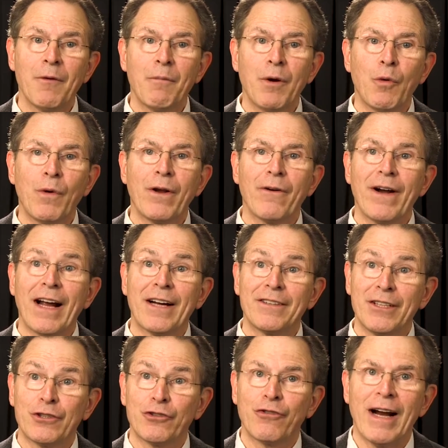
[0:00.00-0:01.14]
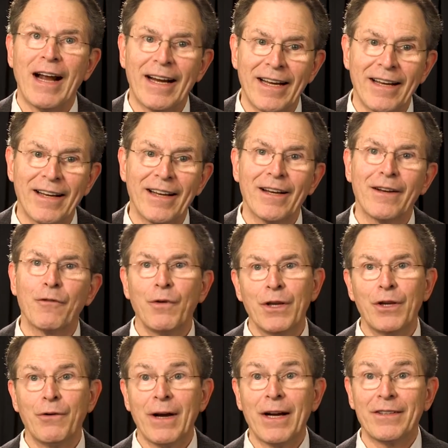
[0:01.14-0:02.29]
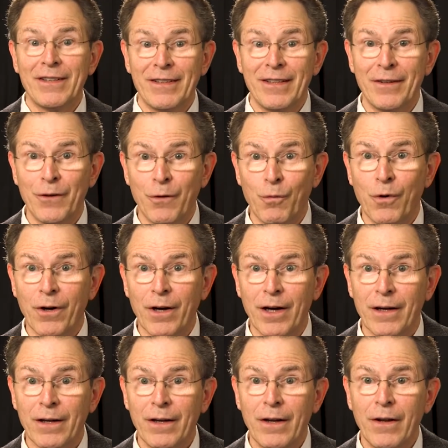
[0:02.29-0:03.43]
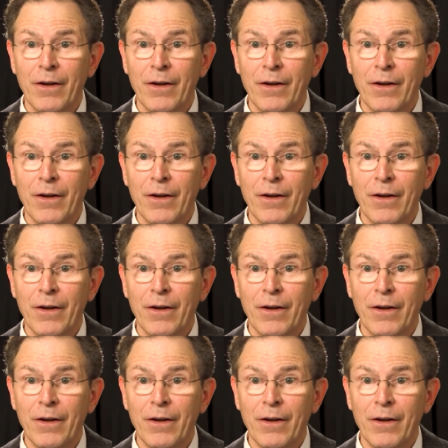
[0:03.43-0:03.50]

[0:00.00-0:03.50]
but we are actually tracking it when you actually did the work.